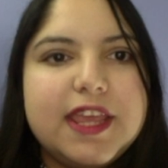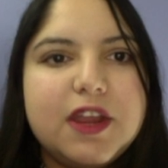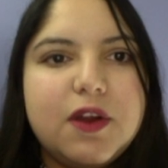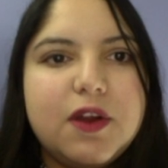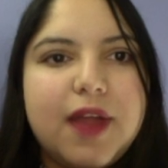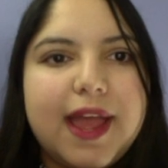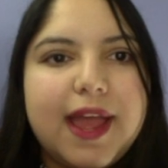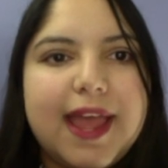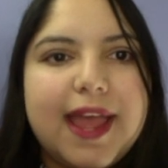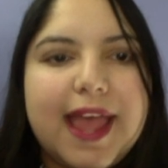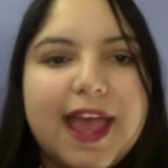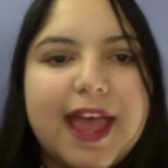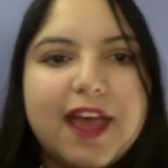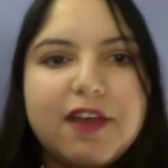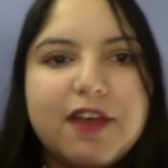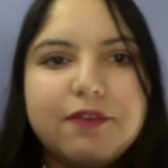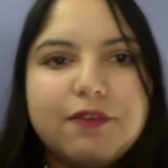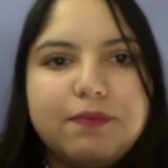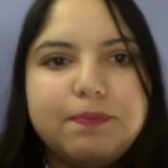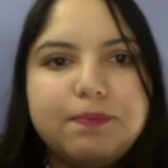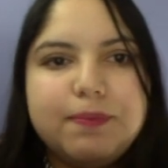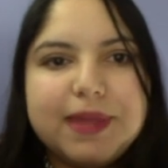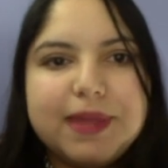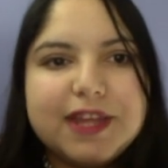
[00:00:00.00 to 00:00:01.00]
I
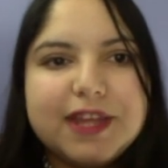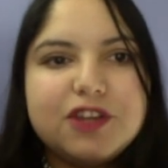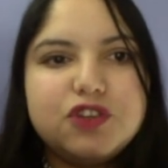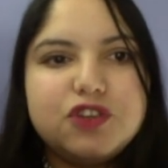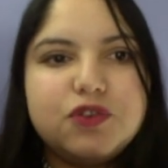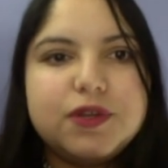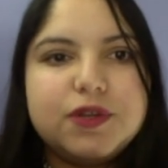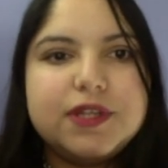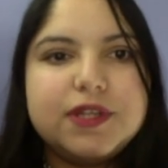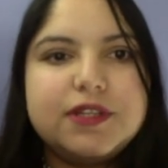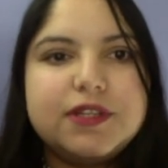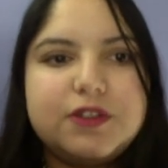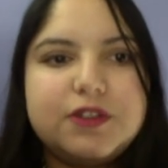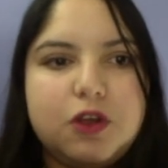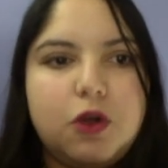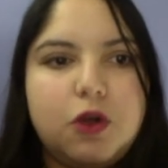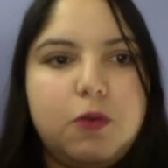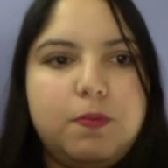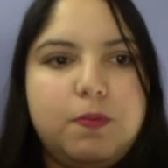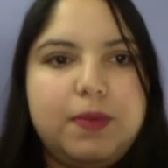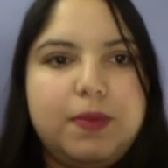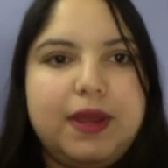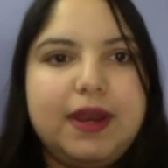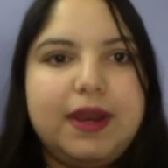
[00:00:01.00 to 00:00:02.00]
have Pinterest
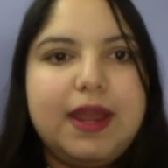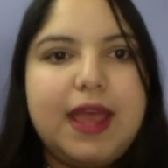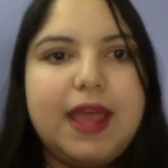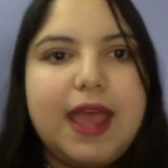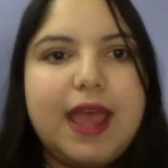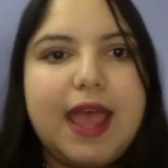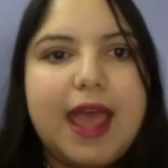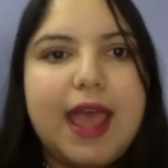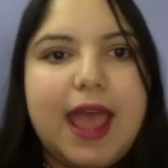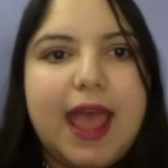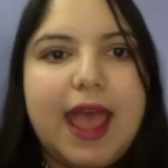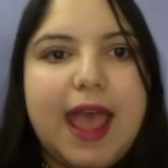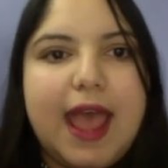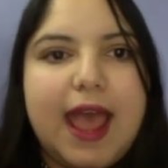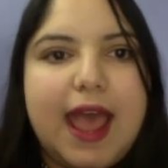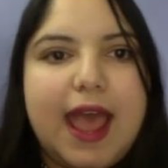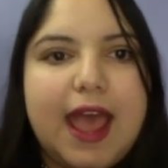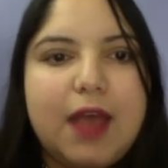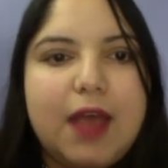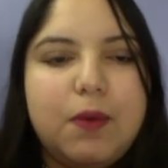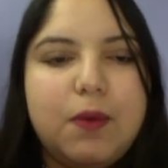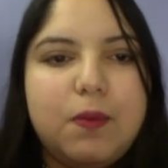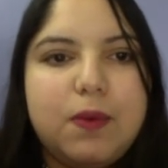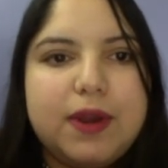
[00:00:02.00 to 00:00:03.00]
open,
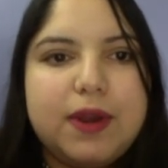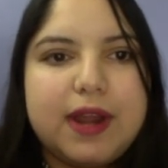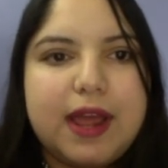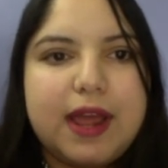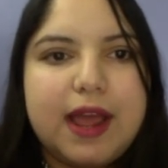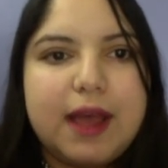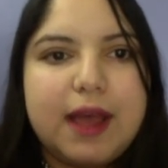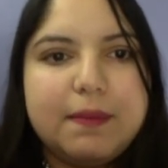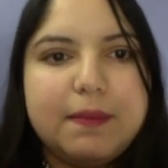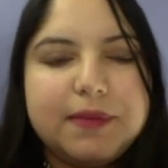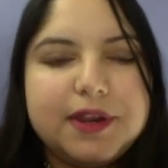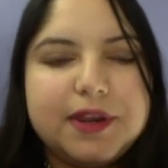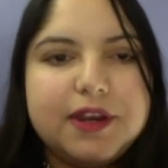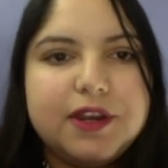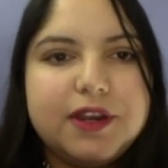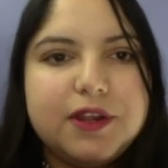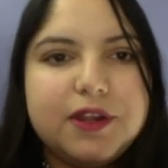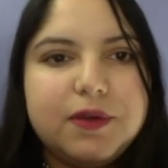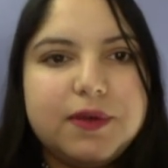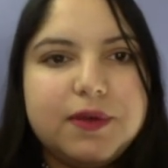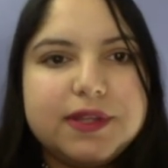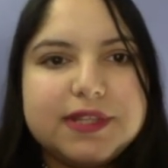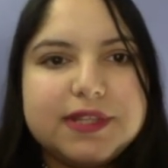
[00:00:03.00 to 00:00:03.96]
and what I'm going to do is